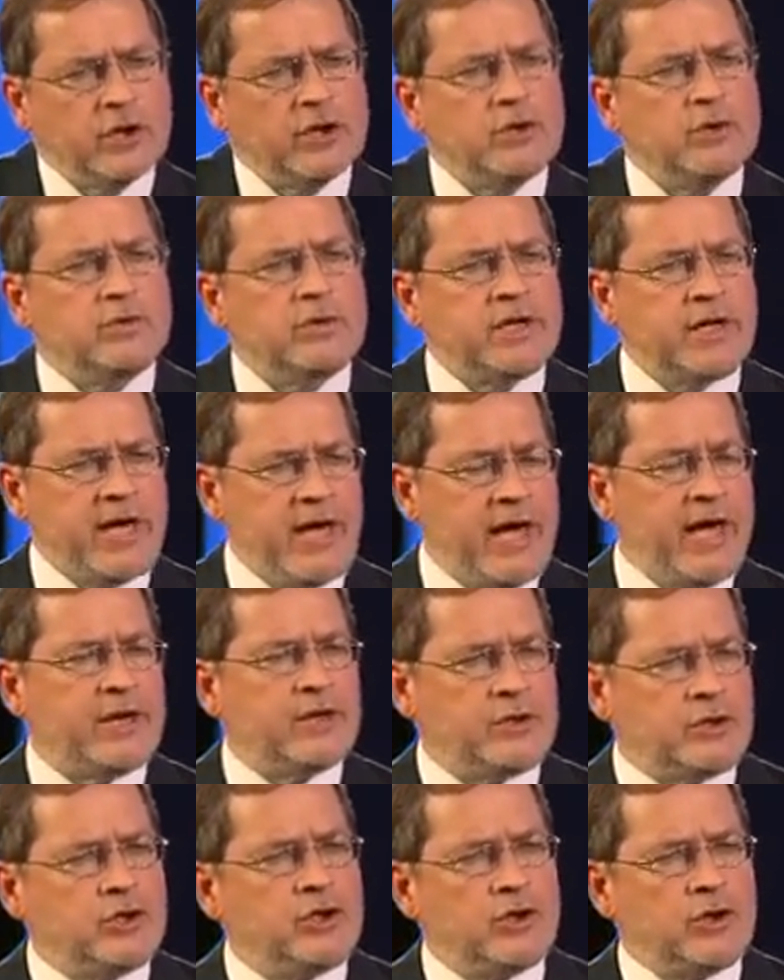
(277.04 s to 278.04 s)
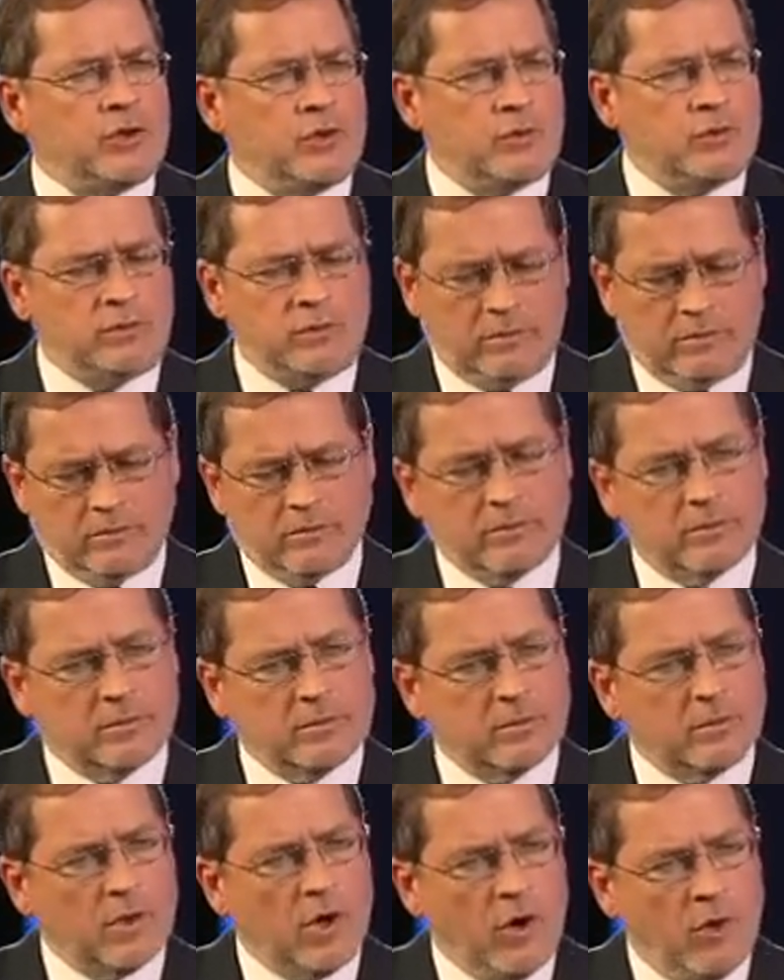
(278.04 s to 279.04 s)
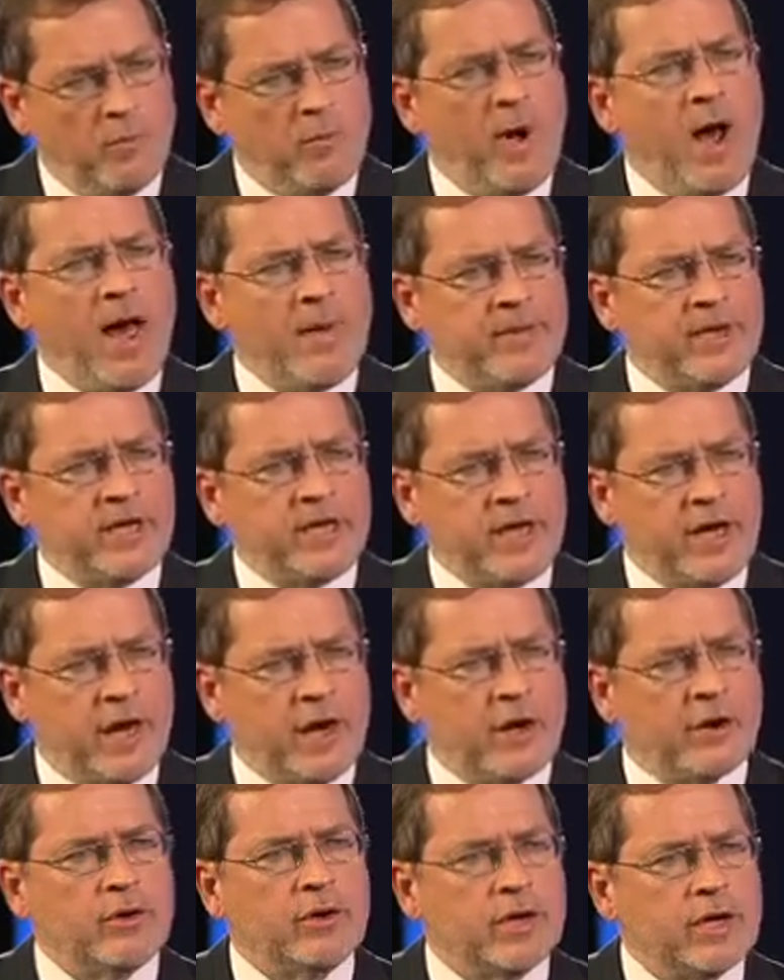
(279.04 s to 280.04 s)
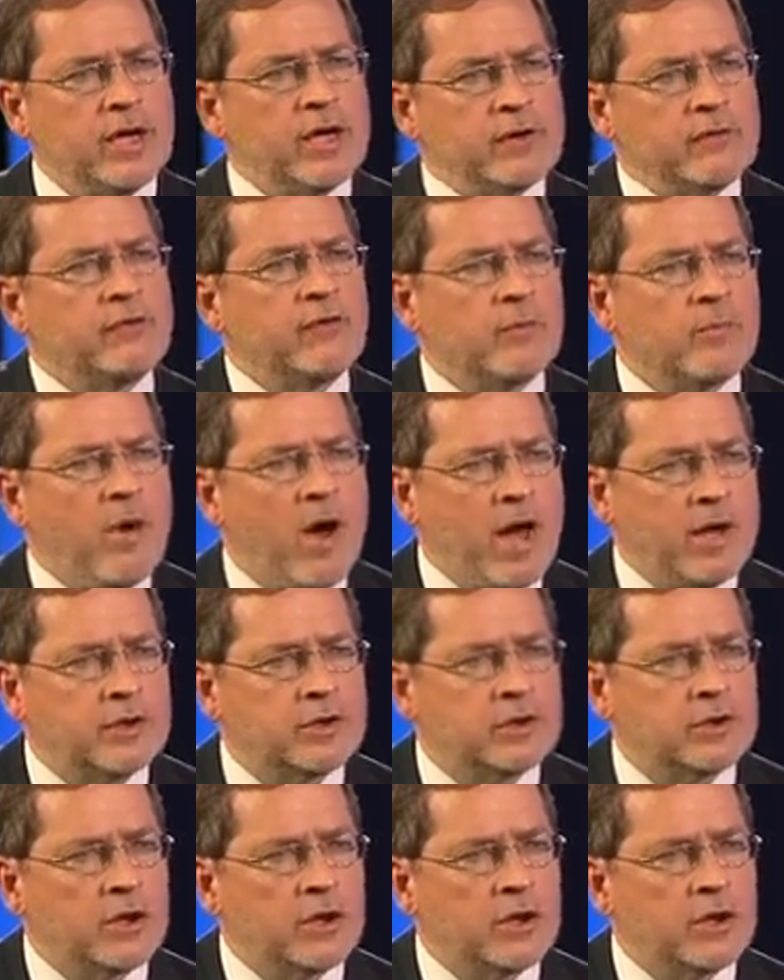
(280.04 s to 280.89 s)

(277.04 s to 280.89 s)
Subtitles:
You can't do Obamacare in Vermont